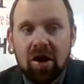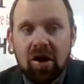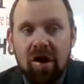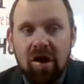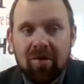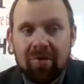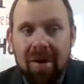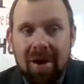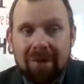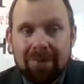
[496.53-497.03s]

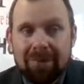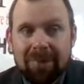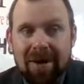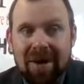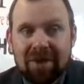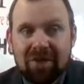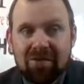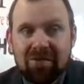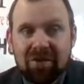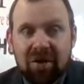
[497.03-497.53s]
of my
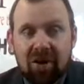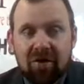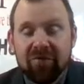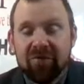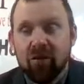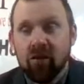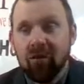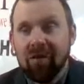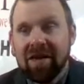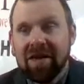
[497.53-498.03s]
picks
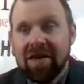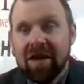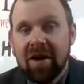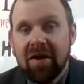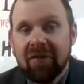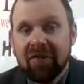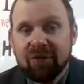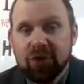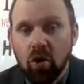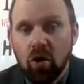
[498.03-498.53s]
for Week
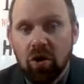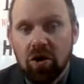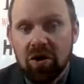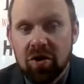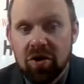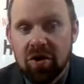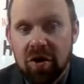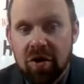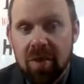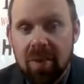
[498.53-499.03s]
4.